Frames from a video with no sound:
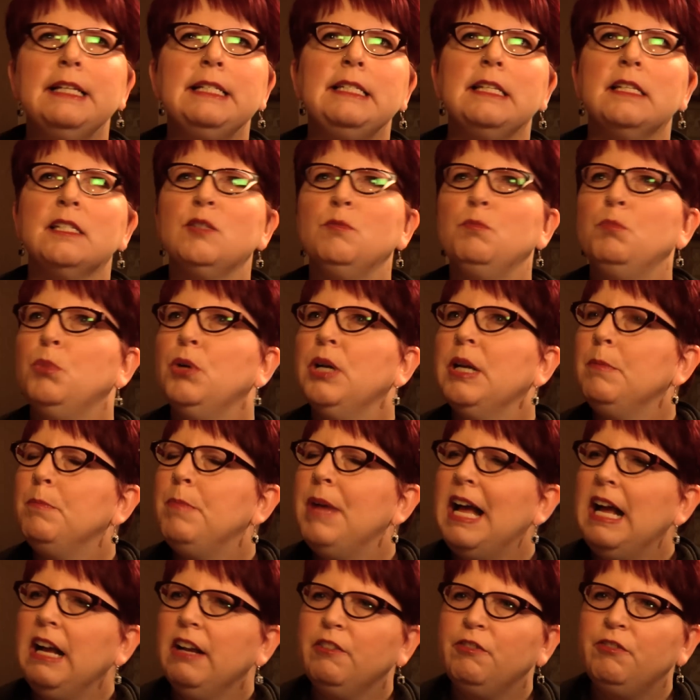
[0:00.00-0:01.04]
It doesn't bring
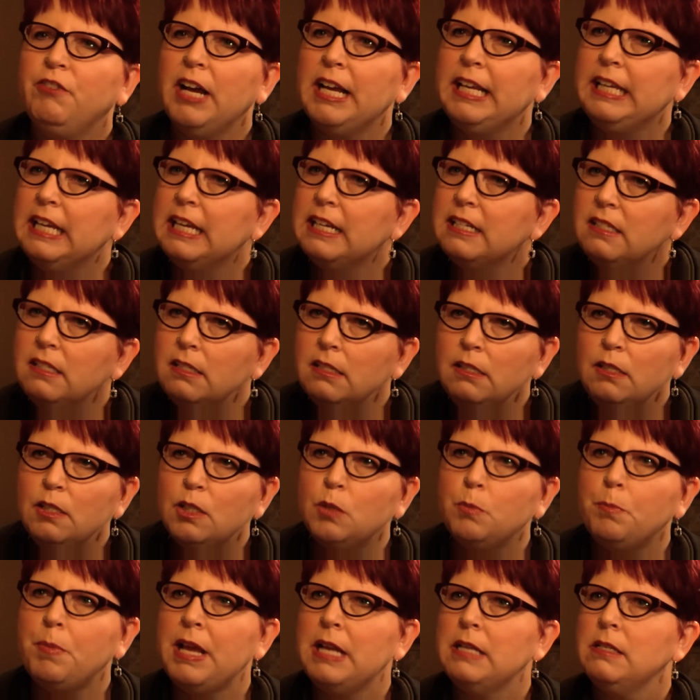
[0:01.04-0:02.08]
back finances
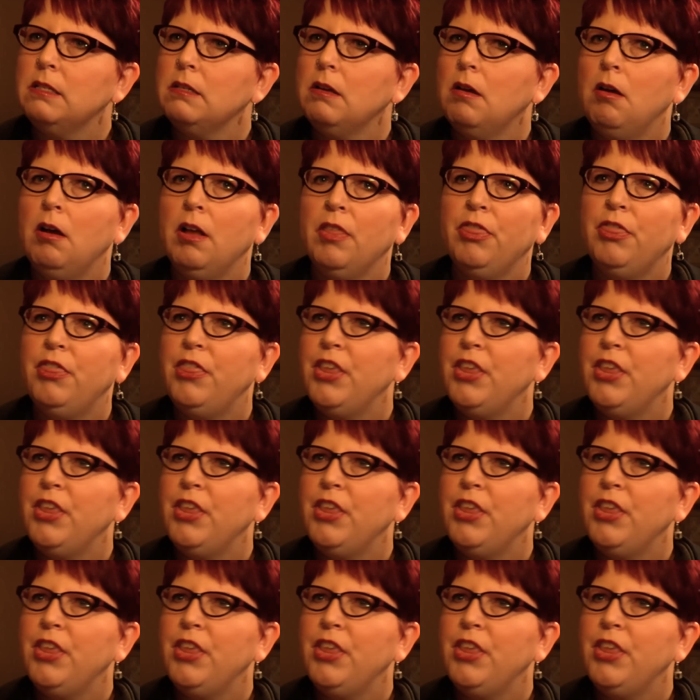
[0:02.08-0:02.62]
spent on